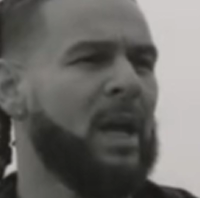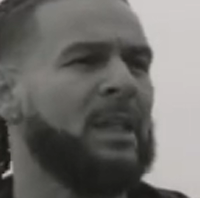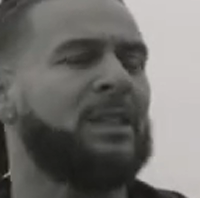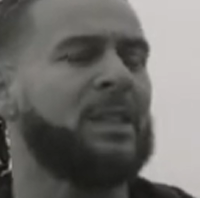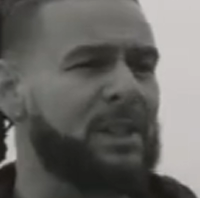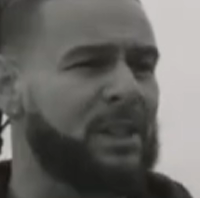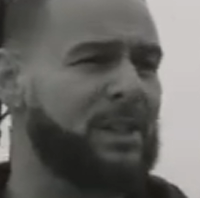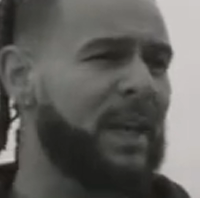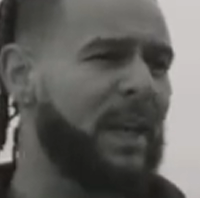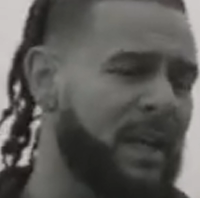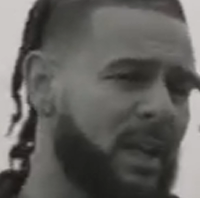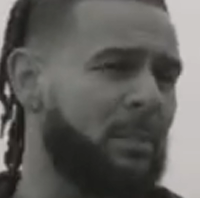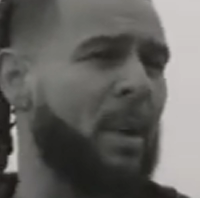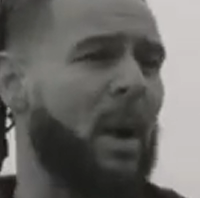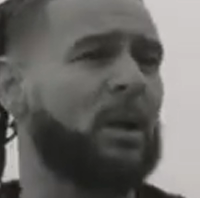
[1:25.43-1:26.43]
Just thinking
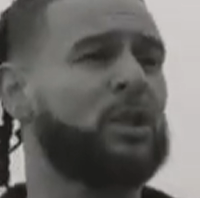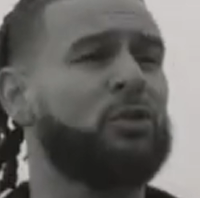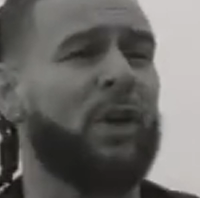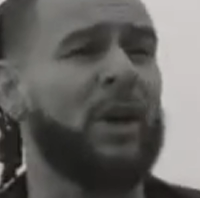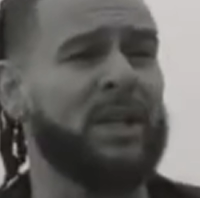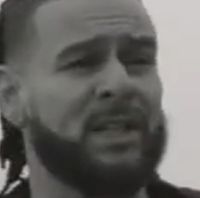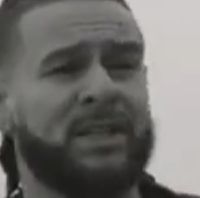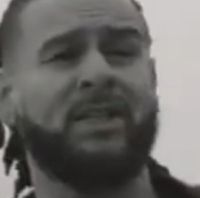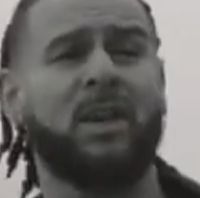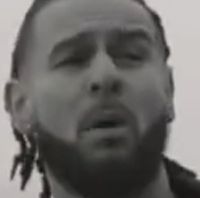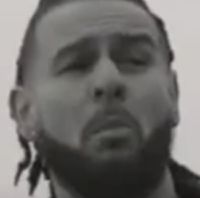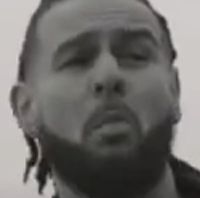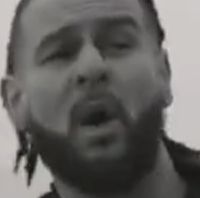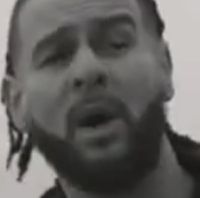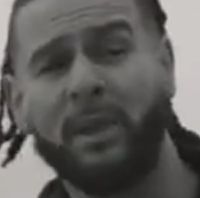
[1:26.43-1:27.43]
about trading
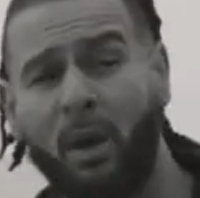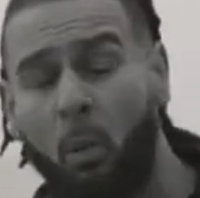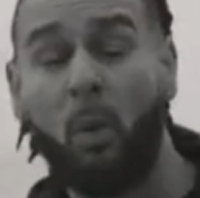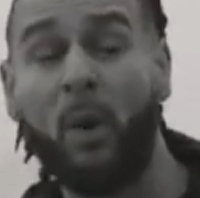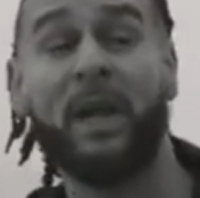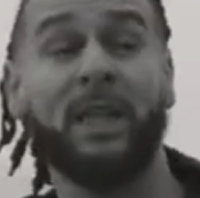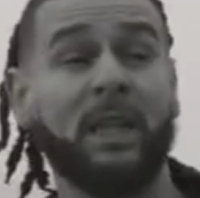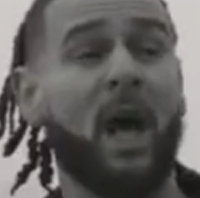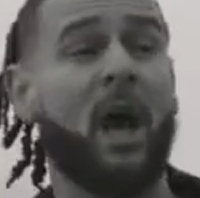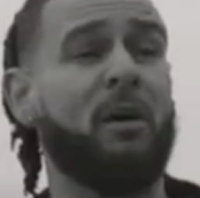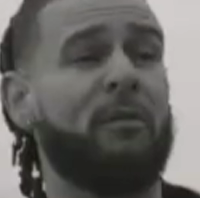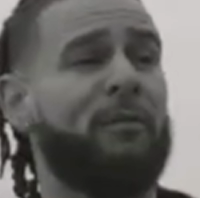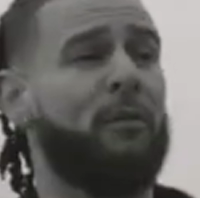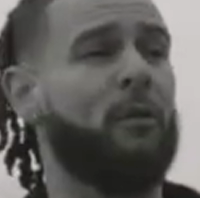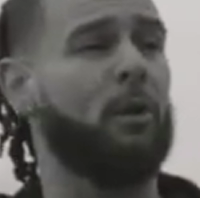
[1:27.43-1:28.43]
someone that we love
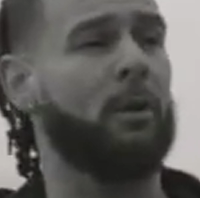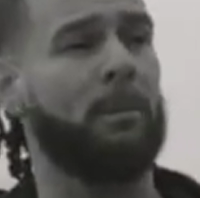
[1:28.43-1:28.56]
for.